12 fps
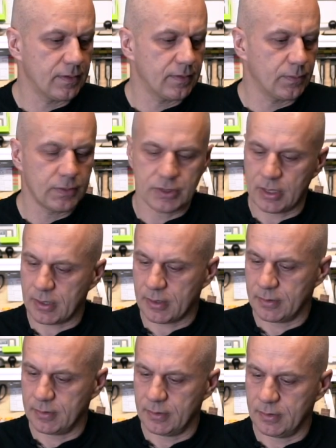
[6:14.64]
which are
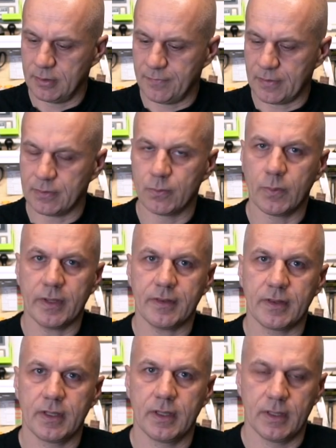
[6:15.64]
different
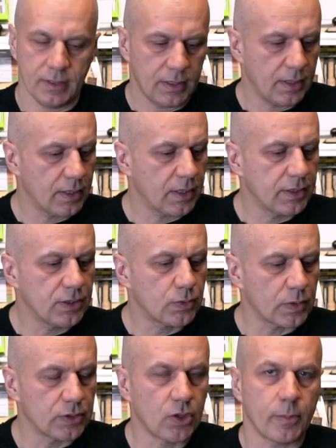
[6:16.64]
width, and I need
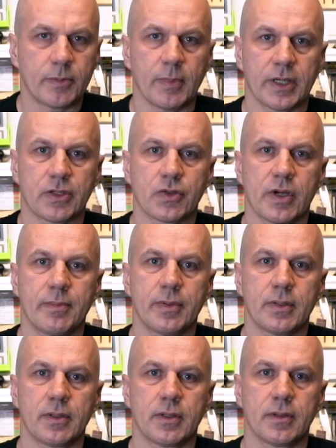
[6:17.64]
to adopt my grip
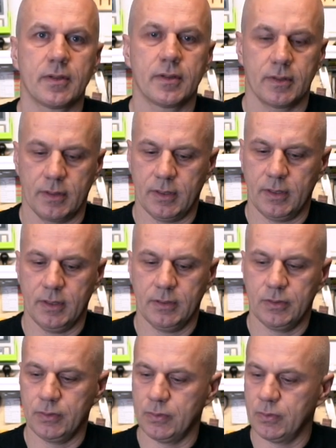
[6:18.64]

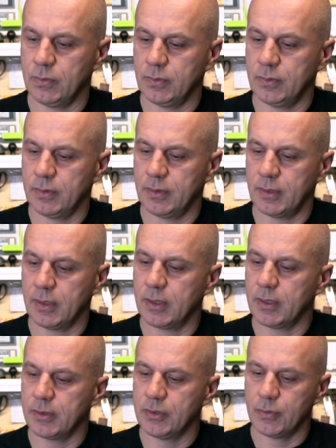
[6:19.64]
to
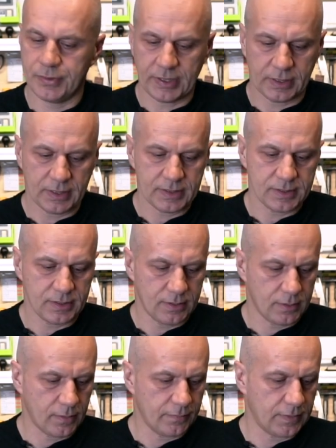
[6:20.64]
new thickness
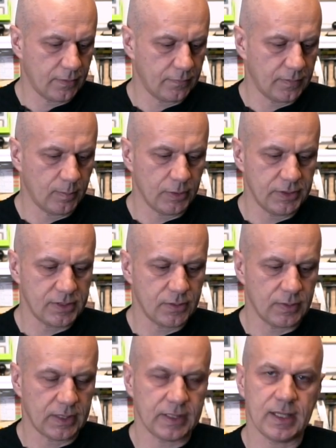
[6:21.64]
of the body. So
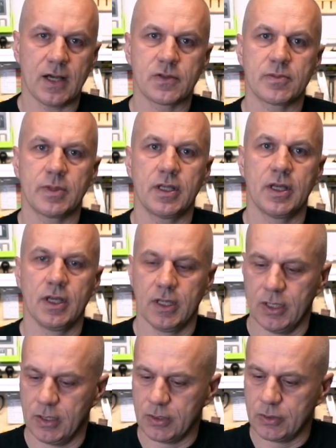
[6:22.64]
that allows me
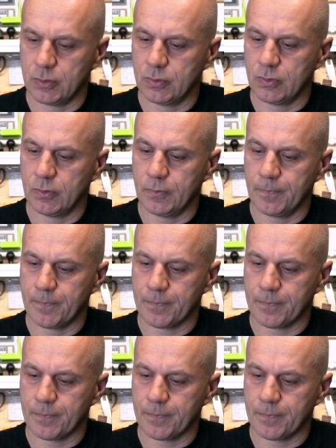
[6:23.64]
to